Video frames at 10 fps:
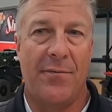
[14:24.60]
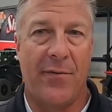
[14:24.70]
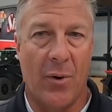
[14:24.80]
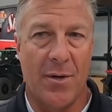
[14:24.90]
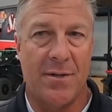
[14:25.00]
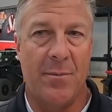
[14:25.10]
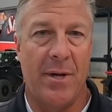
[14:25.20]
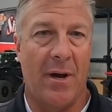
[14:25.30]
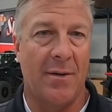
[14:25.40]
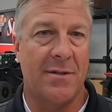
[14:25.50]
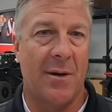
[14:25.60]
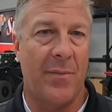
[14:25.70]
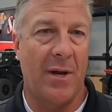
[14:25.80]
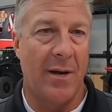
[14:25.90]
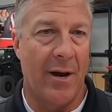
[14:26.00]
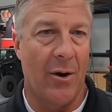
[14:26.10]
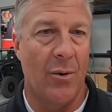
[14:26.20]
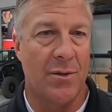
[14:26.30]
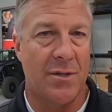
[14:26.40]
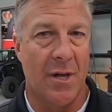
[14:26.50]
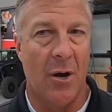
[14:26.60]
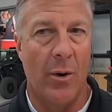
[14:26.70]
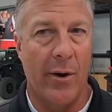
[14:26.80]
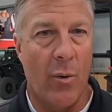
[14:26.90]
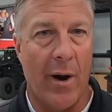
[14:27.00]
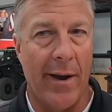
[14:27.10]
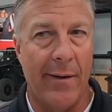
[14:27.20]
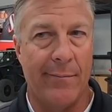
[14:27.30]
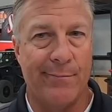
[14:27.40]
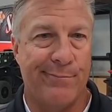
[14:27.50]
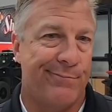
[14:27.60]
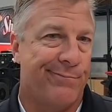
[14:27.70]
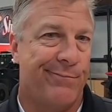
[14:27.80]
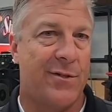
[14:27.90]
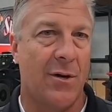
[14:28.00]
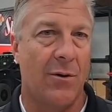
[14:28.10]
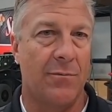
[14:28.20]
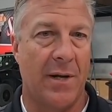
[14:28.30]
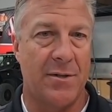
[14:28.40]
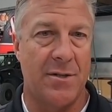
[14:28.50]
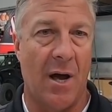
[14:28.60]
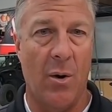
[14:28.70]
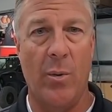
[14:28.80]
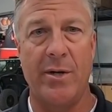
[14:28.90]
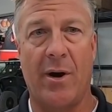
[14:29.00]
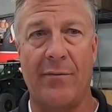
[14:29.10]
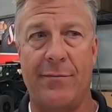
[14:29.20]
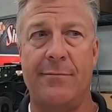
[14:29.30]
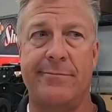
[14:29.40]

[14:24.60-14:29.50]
forced to be on something narrow, slow, and quiet. So that's just not what we drive.